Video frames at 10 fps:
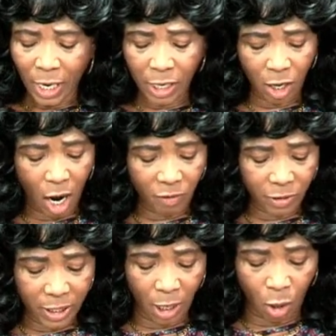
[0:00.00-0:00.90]
He
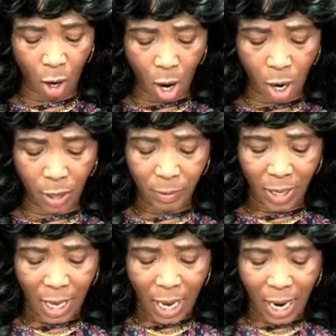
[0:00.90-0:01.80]
covered the law
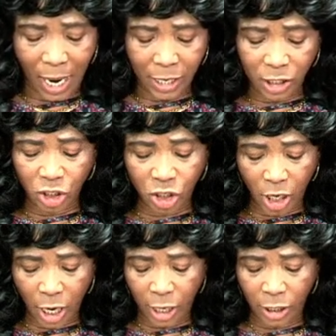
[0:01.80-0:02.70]
and
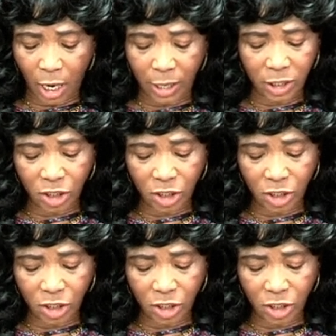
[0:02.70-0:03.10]
a